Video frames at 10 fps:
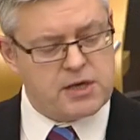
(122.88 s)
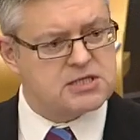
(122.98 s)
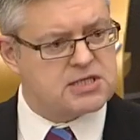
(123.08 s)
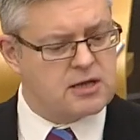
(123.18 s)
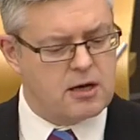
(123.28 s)

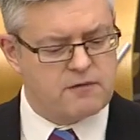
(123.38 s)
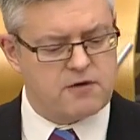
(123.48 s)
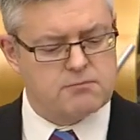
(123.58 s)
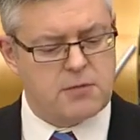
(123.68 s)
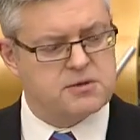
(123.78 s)
witnessing
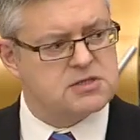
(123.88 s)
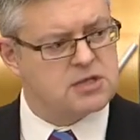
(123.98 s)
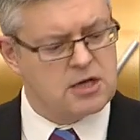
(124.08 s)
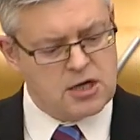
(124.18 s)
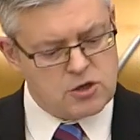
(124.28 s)
for
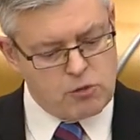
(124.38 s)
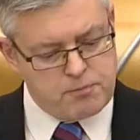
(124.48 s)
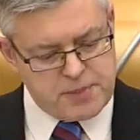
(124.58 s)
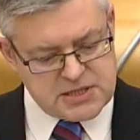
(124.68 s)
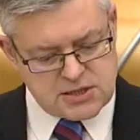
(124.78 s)
months. Now,
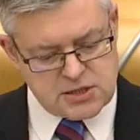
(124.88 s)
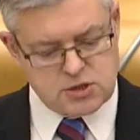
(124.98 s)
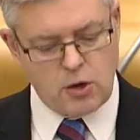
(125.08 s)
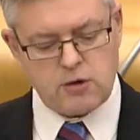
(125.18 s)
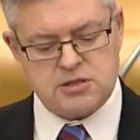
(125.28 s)
business
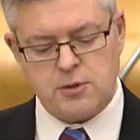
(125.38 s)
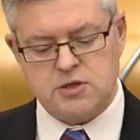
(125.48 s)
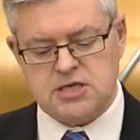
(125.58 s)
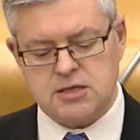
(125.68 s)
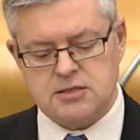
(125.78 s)
talks
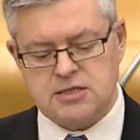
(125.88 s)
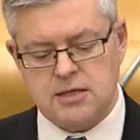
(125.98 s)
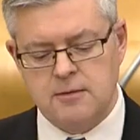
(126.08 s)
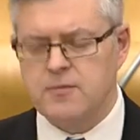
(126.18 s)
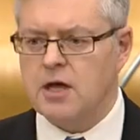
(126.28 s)
about
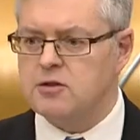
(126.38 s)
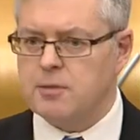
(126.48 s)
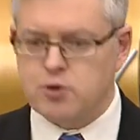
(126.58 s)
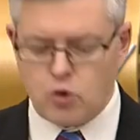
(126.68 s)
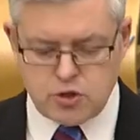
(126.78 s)
certainty, and
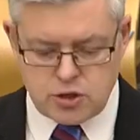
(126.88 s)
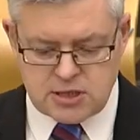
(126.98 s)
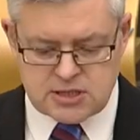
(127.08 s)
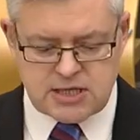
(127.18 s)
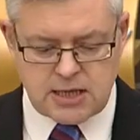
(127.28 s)
the
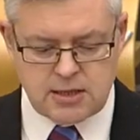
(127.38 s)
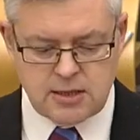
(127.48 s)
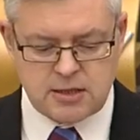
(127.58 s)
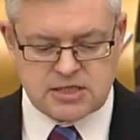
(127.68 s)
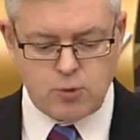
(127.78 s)
pro-union side
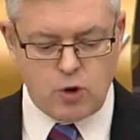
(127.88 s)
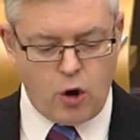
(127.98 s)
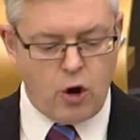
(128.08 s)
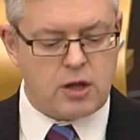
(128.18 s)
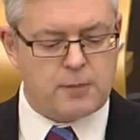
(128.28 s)
spoke
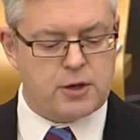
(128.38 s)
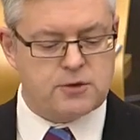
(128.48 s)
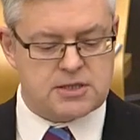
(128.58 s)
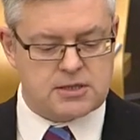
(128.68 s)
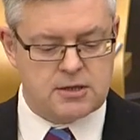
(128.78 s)
all
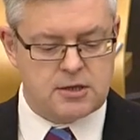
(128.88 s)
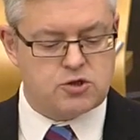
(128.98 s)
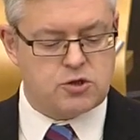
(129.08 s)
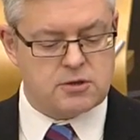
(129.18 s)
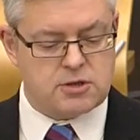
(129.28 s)
about it
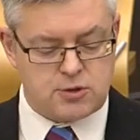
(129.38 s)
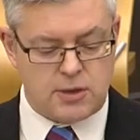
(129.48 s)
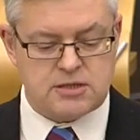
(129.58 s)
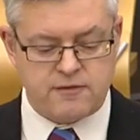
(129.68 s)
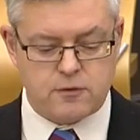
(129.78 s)
during the
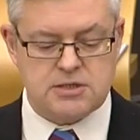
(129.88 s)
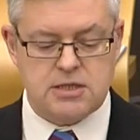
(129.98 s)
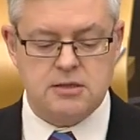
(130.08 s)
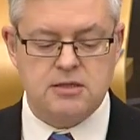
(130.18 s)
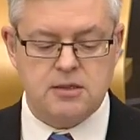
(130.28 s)

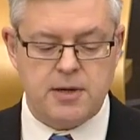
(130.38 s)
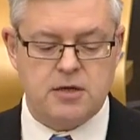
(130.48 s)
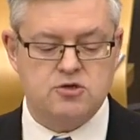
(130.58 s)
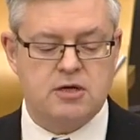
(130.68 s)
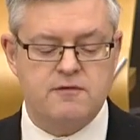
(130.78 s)
2014
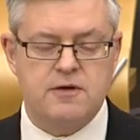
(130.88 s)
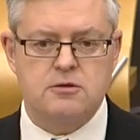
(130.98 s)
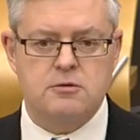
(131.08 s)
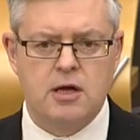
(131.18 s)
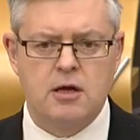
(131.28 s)
independence
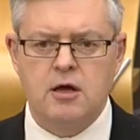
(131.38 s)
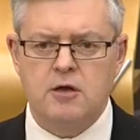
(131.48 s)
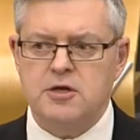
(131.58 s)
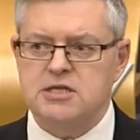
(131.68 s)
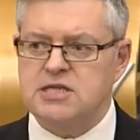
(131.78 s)
referendum.
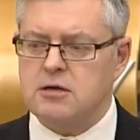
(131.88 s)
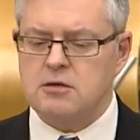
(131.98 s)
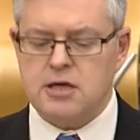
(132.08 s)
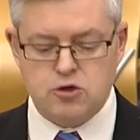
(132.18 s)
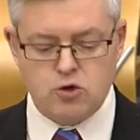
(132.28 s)
There is
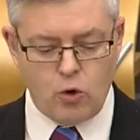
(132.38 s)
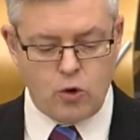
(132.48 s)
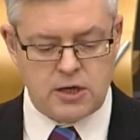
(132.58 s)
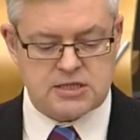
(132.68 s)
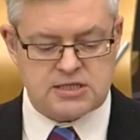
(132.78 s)
certainly
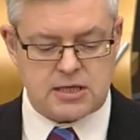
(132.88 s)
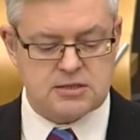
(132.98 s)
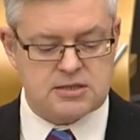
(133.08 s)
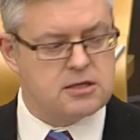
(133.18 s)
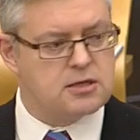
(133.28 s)
no
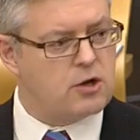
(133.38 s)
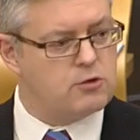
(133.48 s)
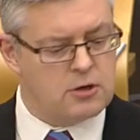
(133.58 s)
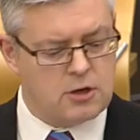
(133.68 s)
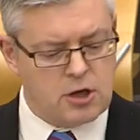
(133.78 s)
certainty now.